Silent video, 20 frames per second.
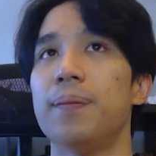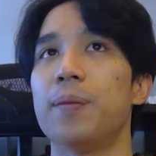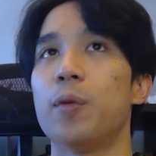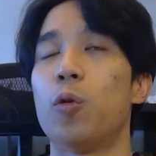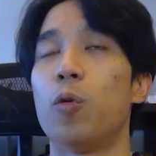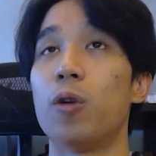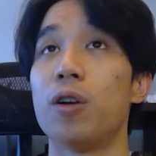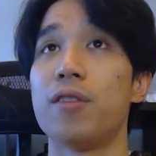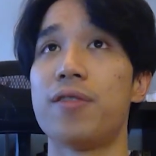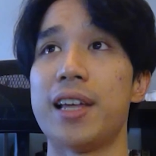
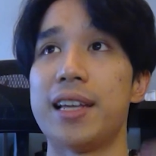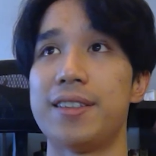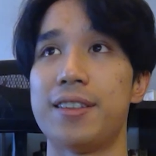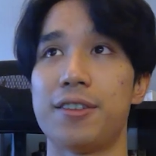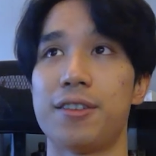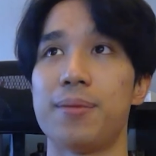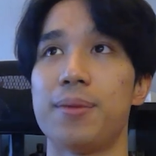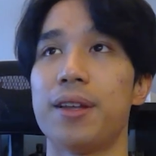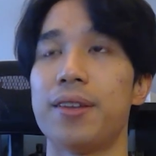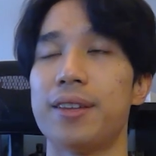Or if that
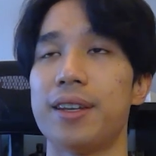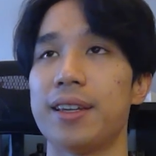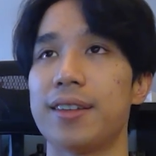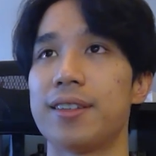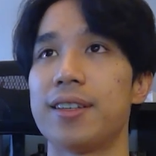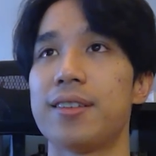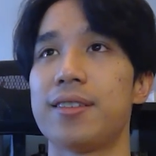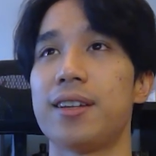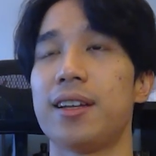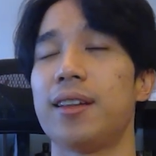system doesn't
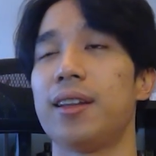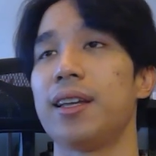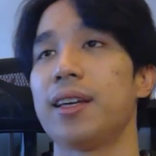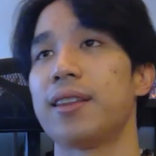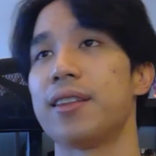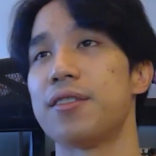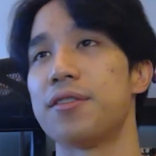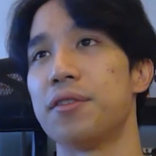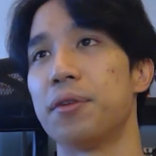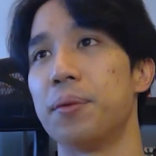exist yet, like
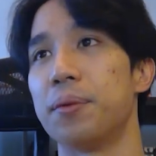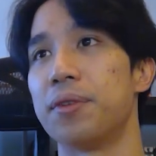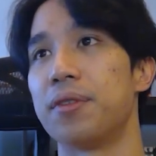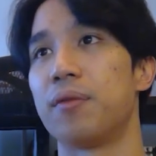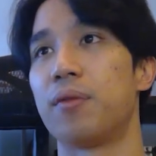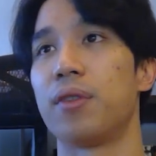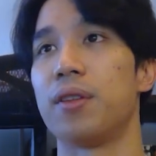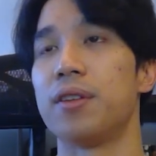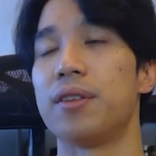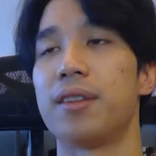there's no reason
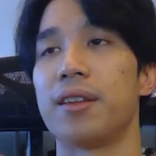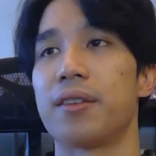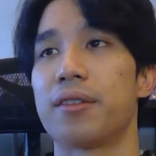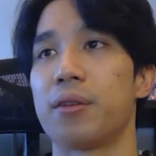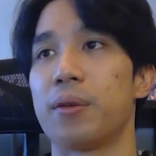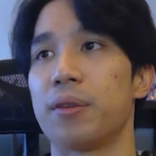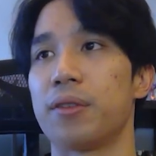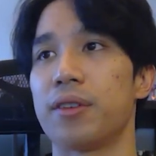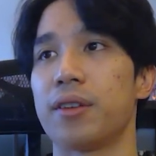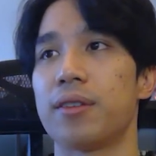for these things to
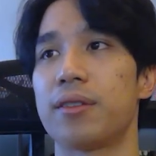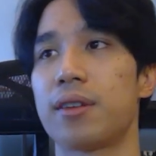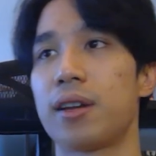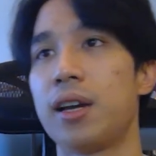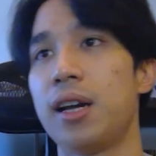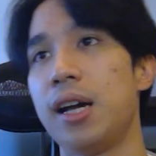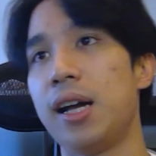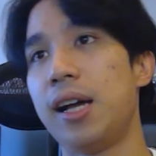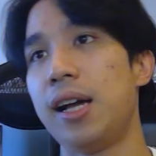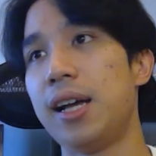exist.
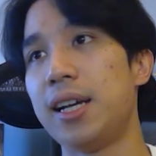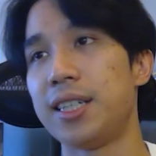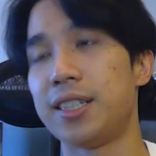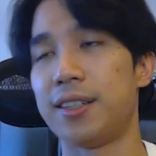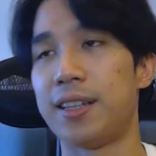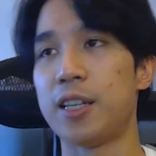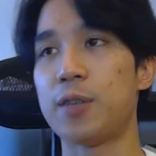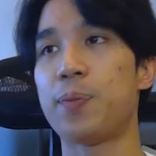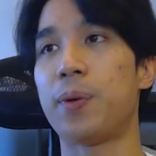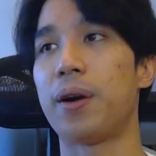So
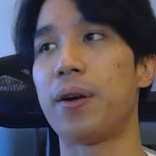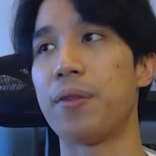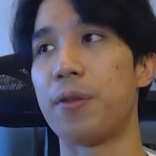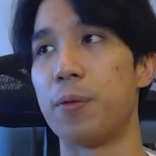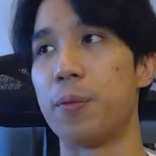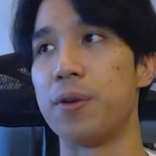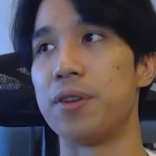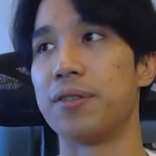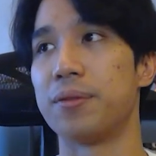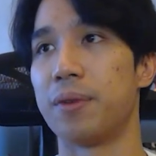that's part of the
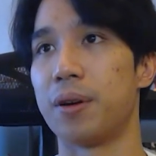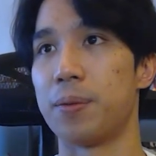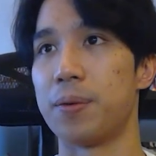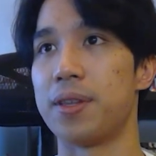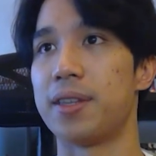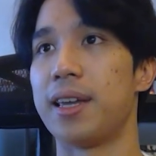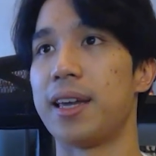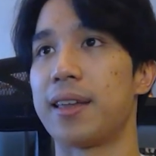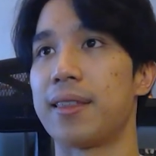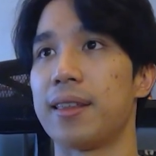reason why we
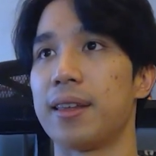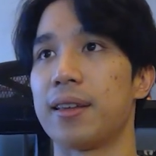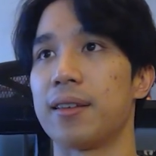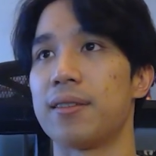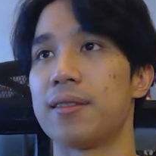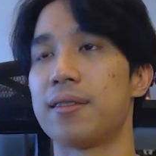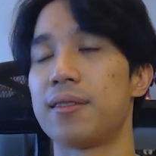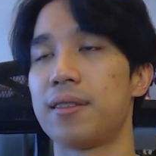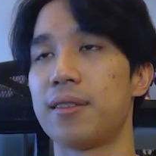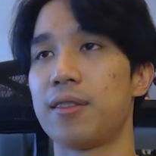take
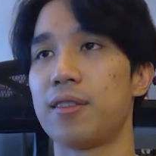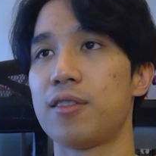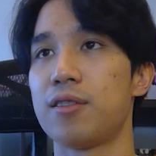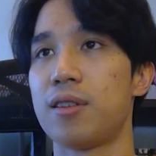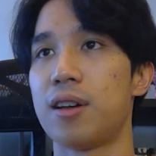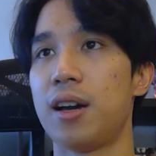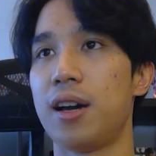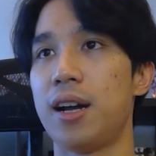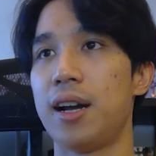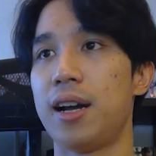things
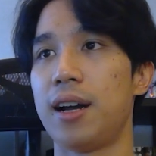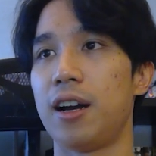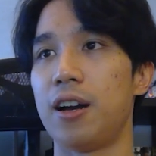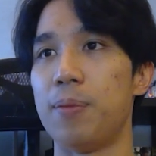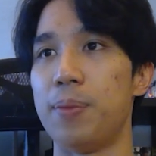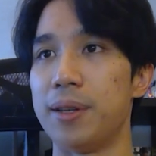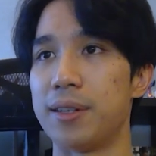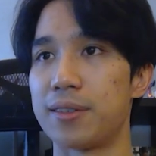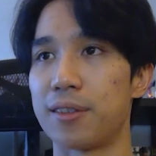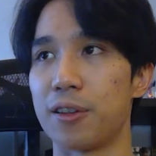a
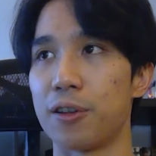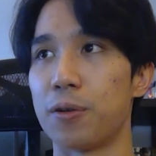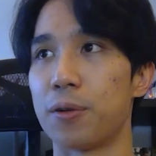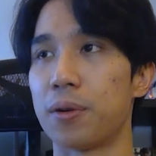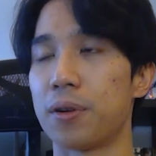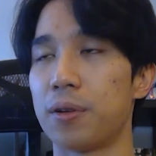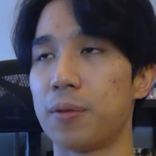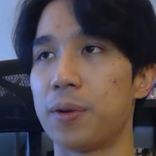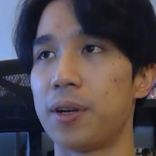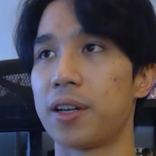bit
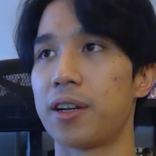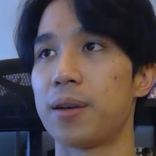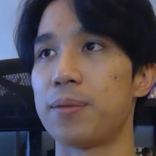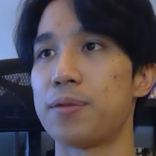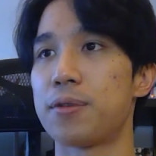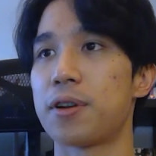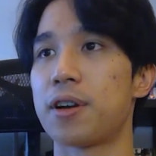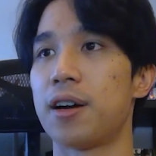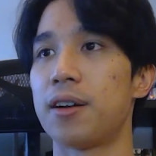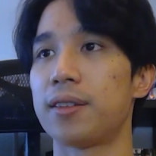slower when it comes
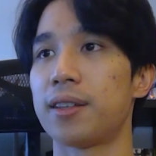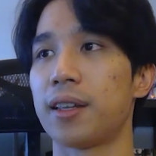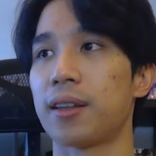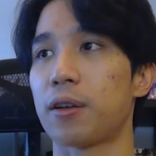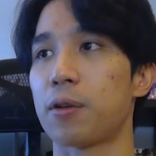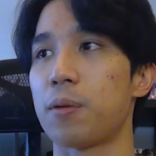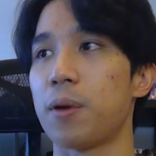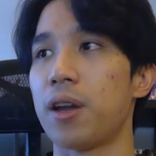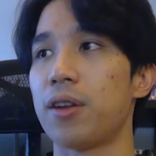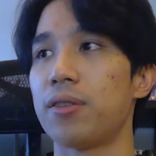to content
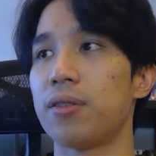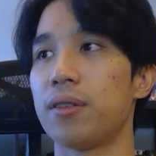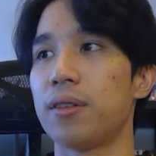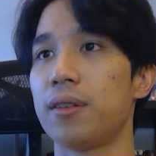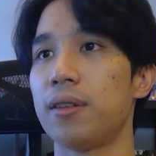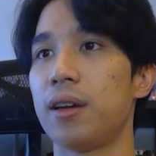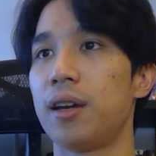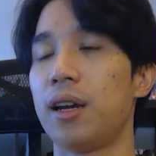creation.